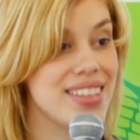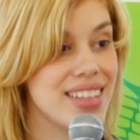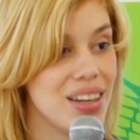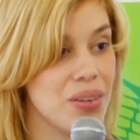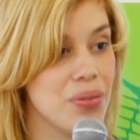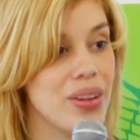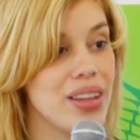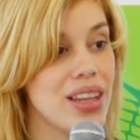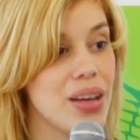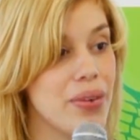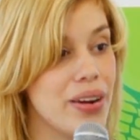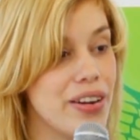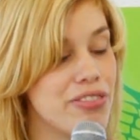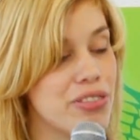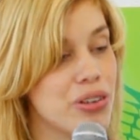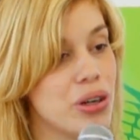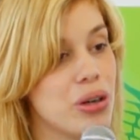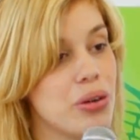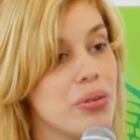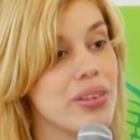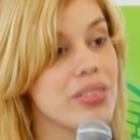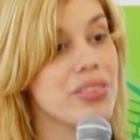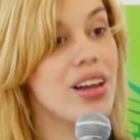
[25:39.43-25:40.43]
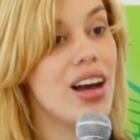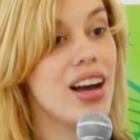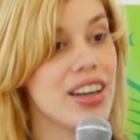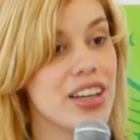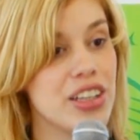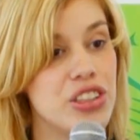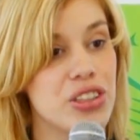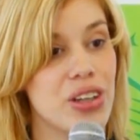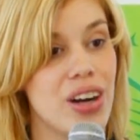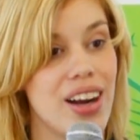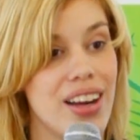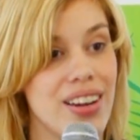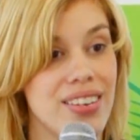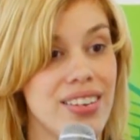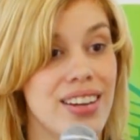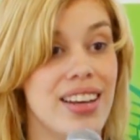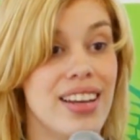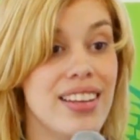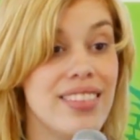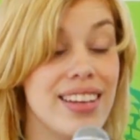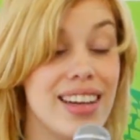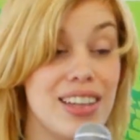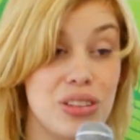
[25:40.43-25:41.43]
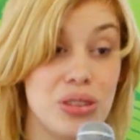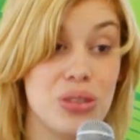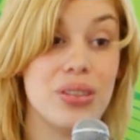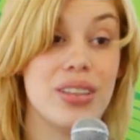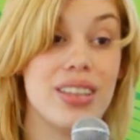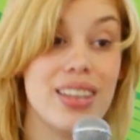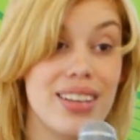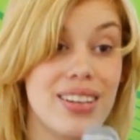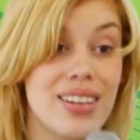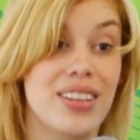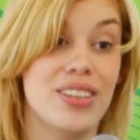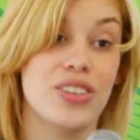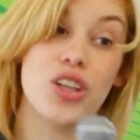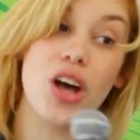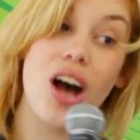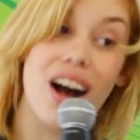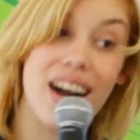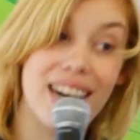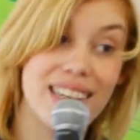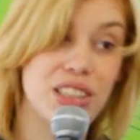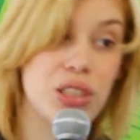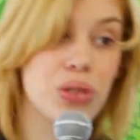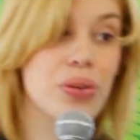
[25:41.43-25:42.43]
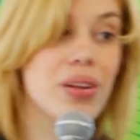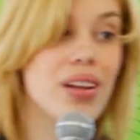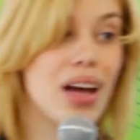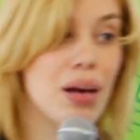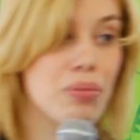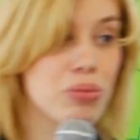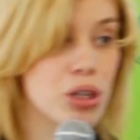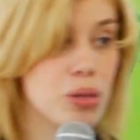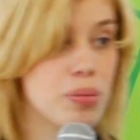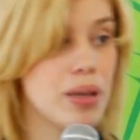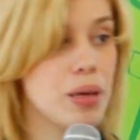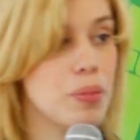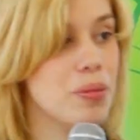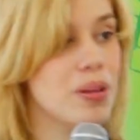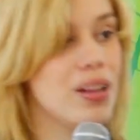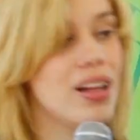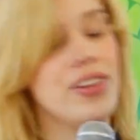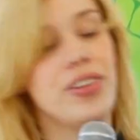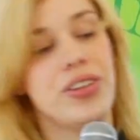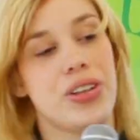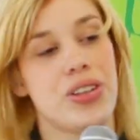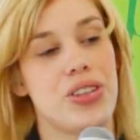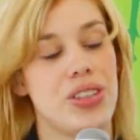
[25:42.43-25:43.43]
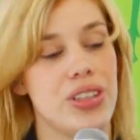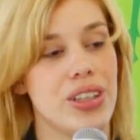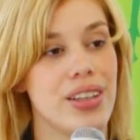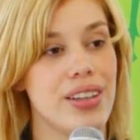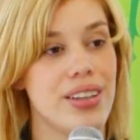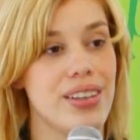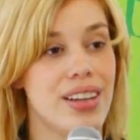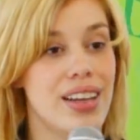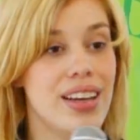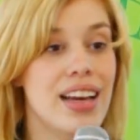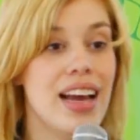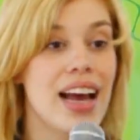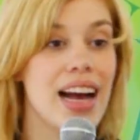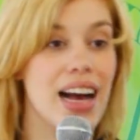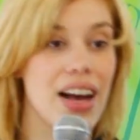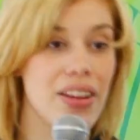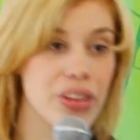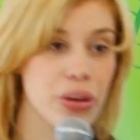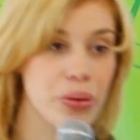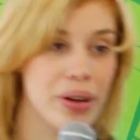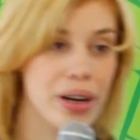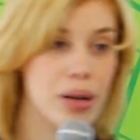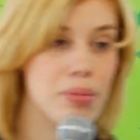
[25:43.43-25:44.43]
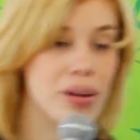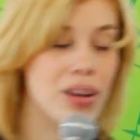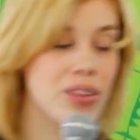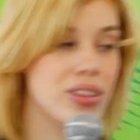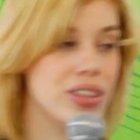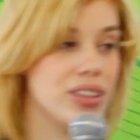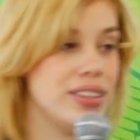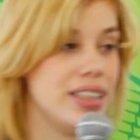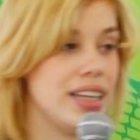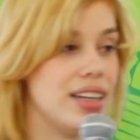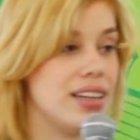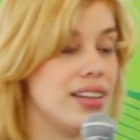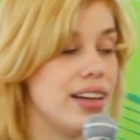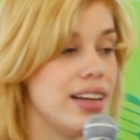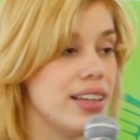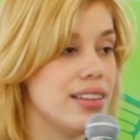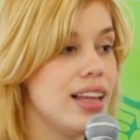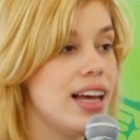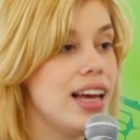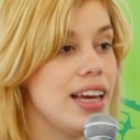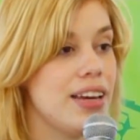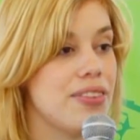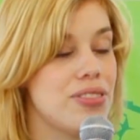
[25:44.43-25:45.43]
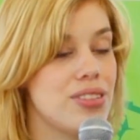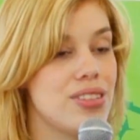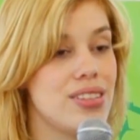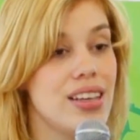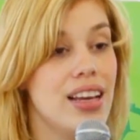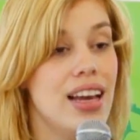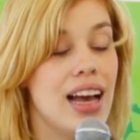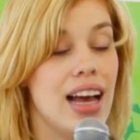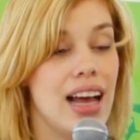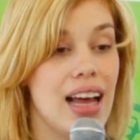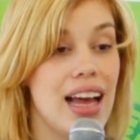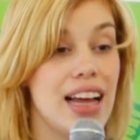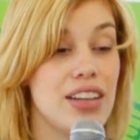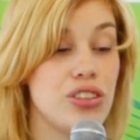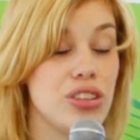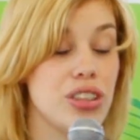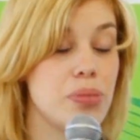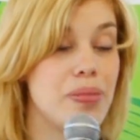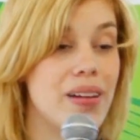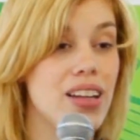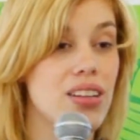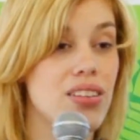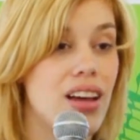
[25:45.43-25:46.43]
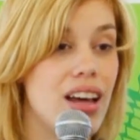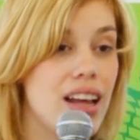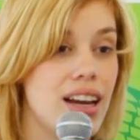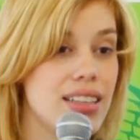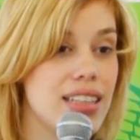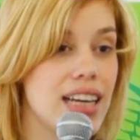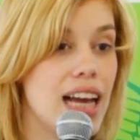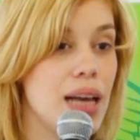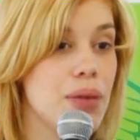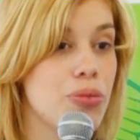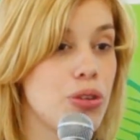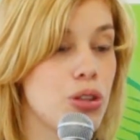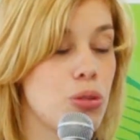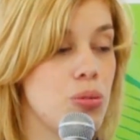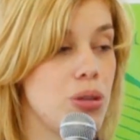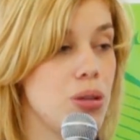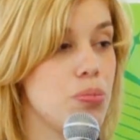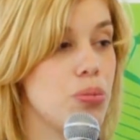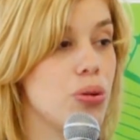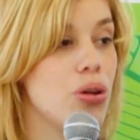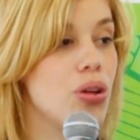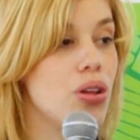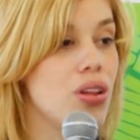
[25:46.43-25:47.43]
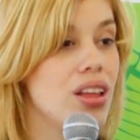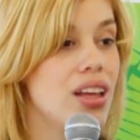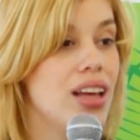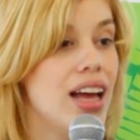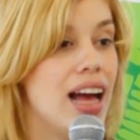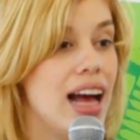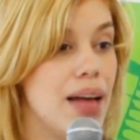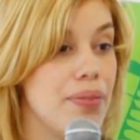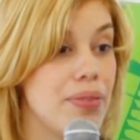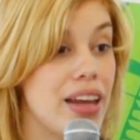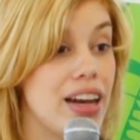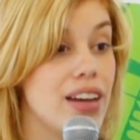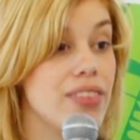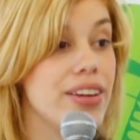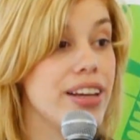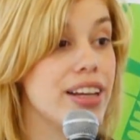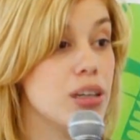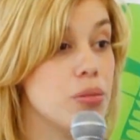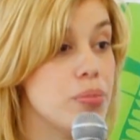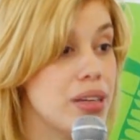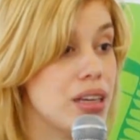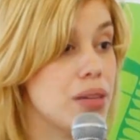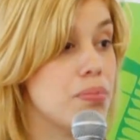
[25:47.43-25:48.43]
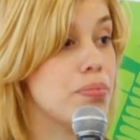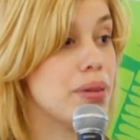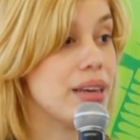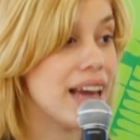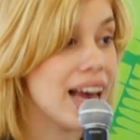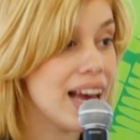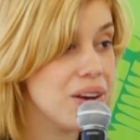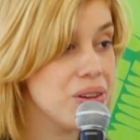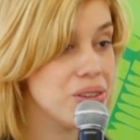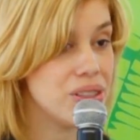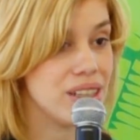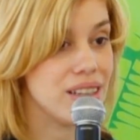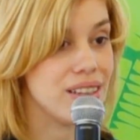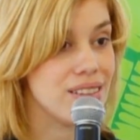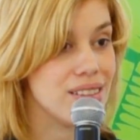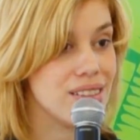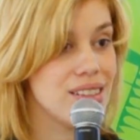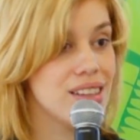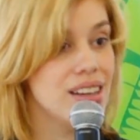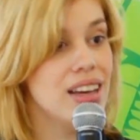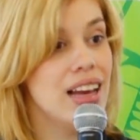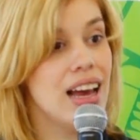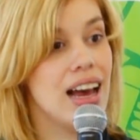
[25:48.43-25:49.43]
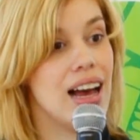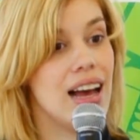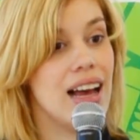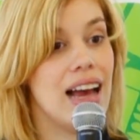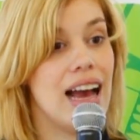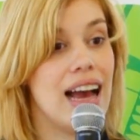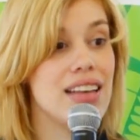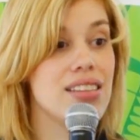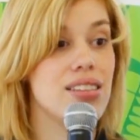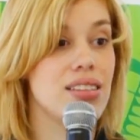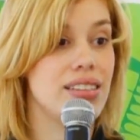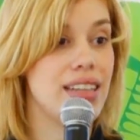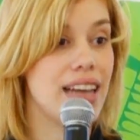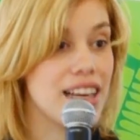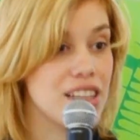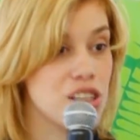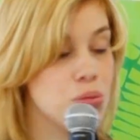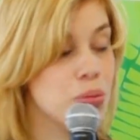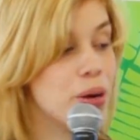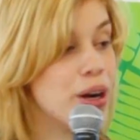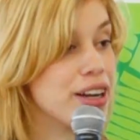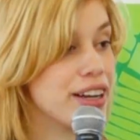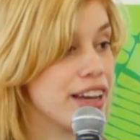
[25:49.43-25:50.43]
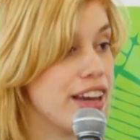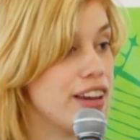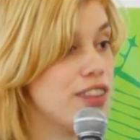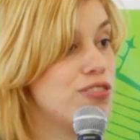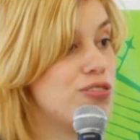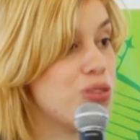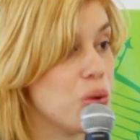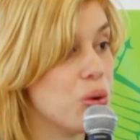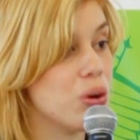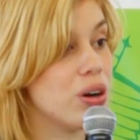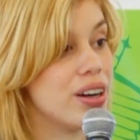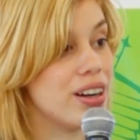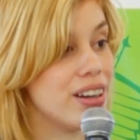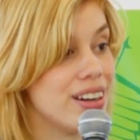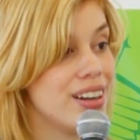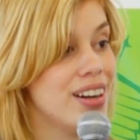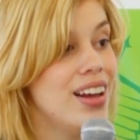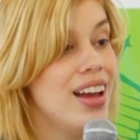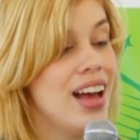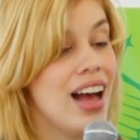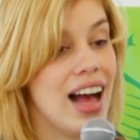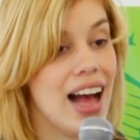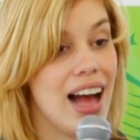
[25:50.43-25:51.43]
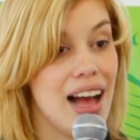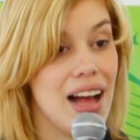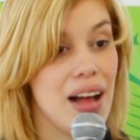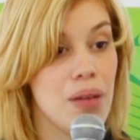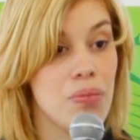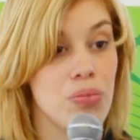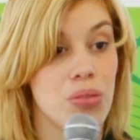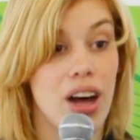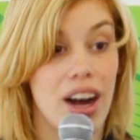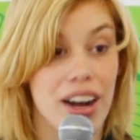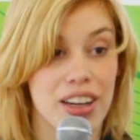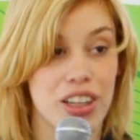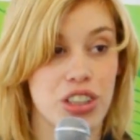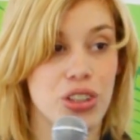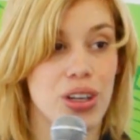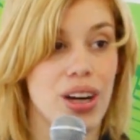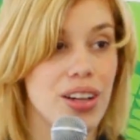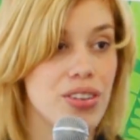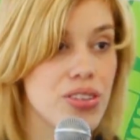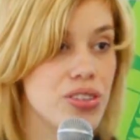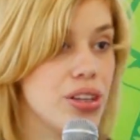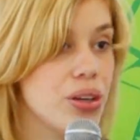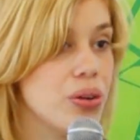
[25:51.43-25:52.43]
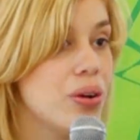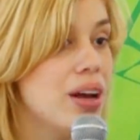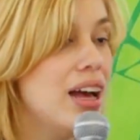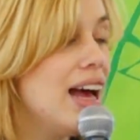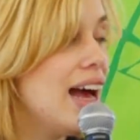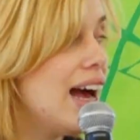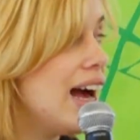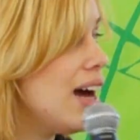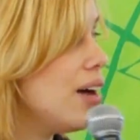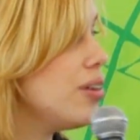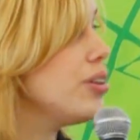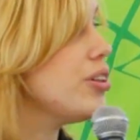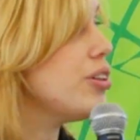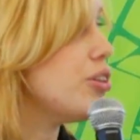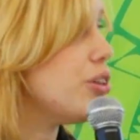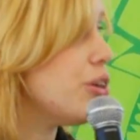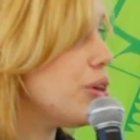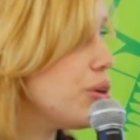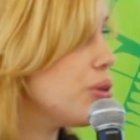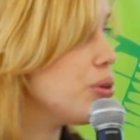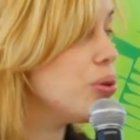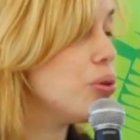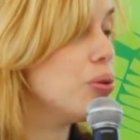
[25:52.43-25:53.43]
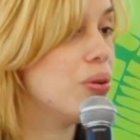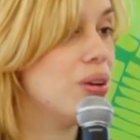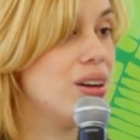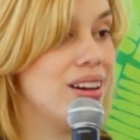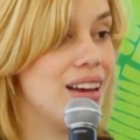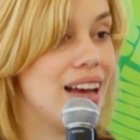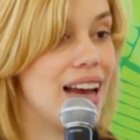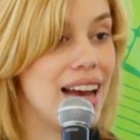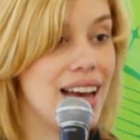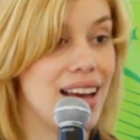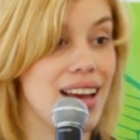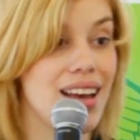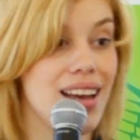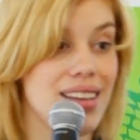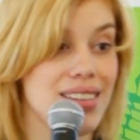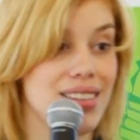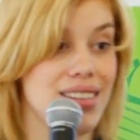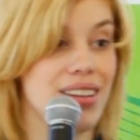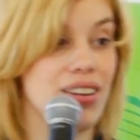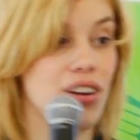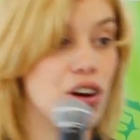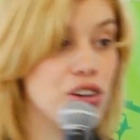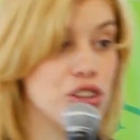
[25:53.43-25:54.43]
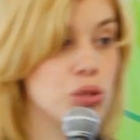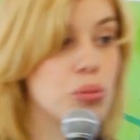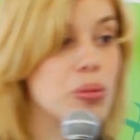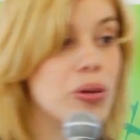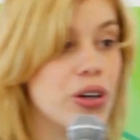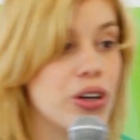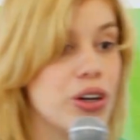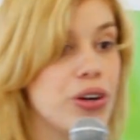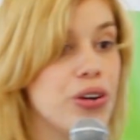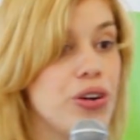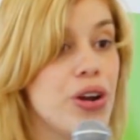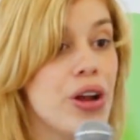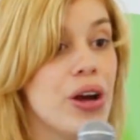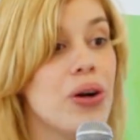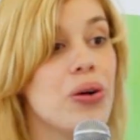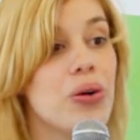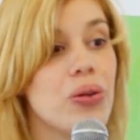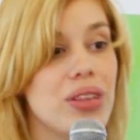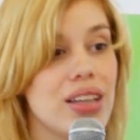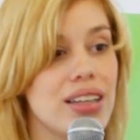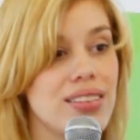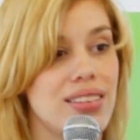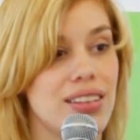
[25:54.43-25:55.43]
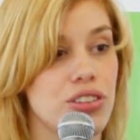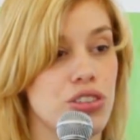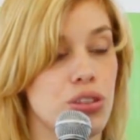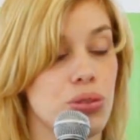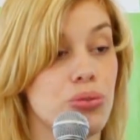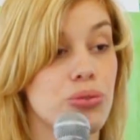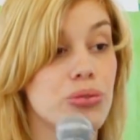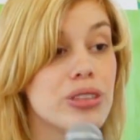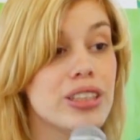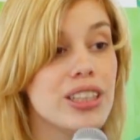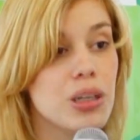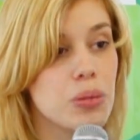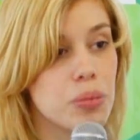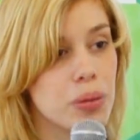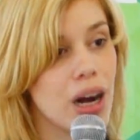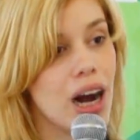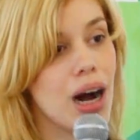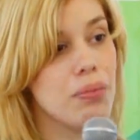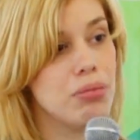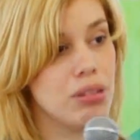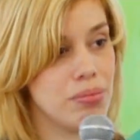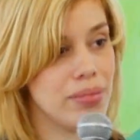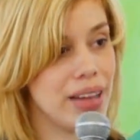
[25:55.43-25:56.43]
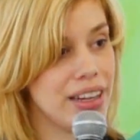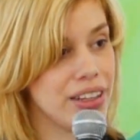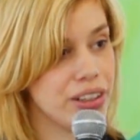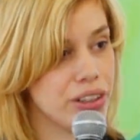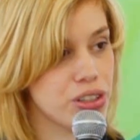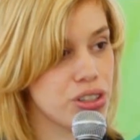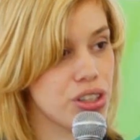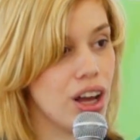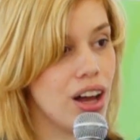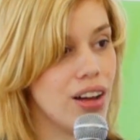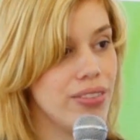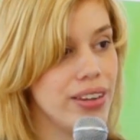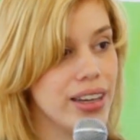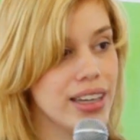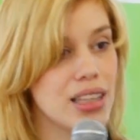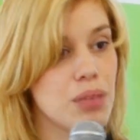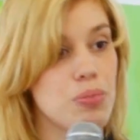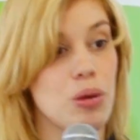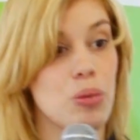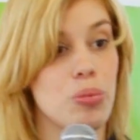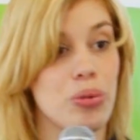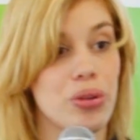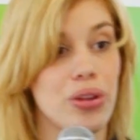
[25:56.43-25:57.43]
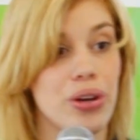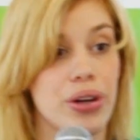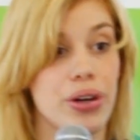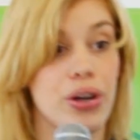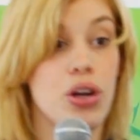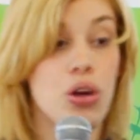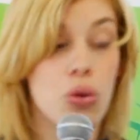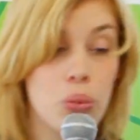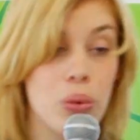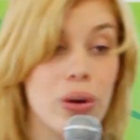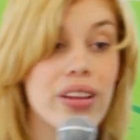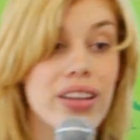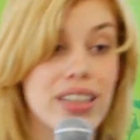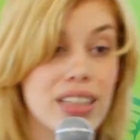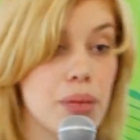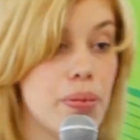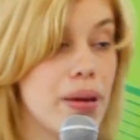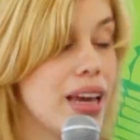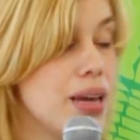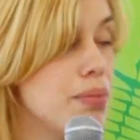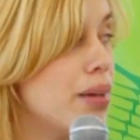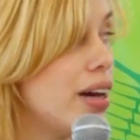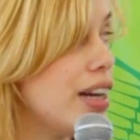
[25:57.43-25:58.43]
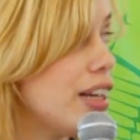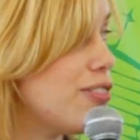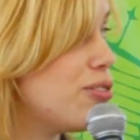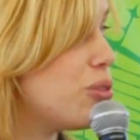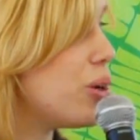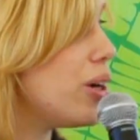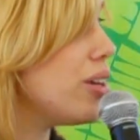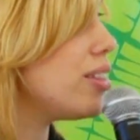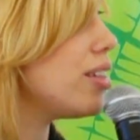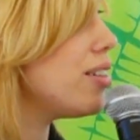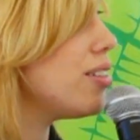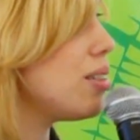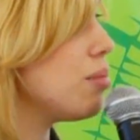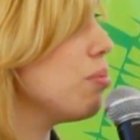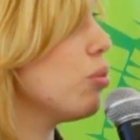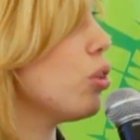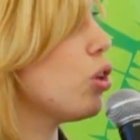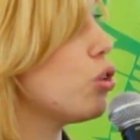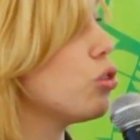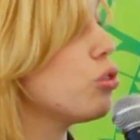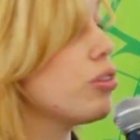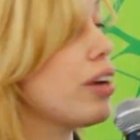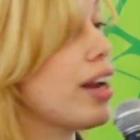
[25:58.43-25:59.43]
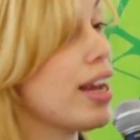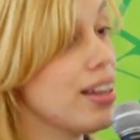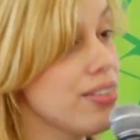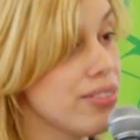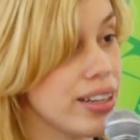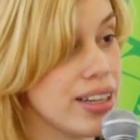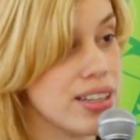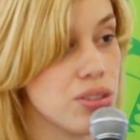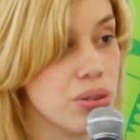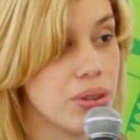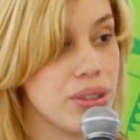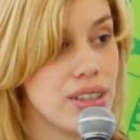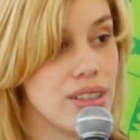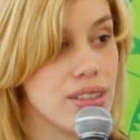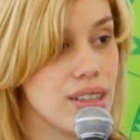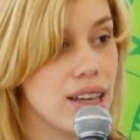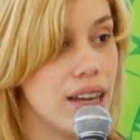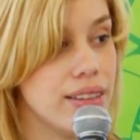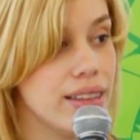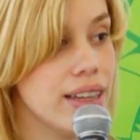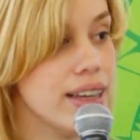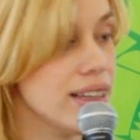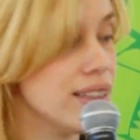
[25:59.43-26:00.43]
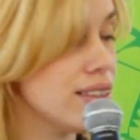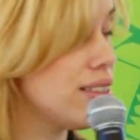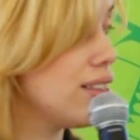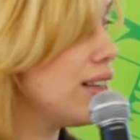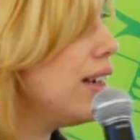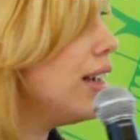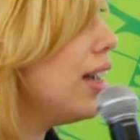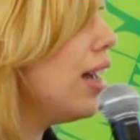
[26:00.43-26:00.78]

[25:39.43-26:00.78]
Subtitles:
And when they went forward with Lockatron, they actually talked to a lot more people, understood how they went about their day-to-day lives, actually spent a lot of time with people that have Airbnb houses as a test market for Lockatron. So how do you, as an entrepreneur, know that there's a real problem that you're solving and that people are willing to pay money for it? There's some great resources on this.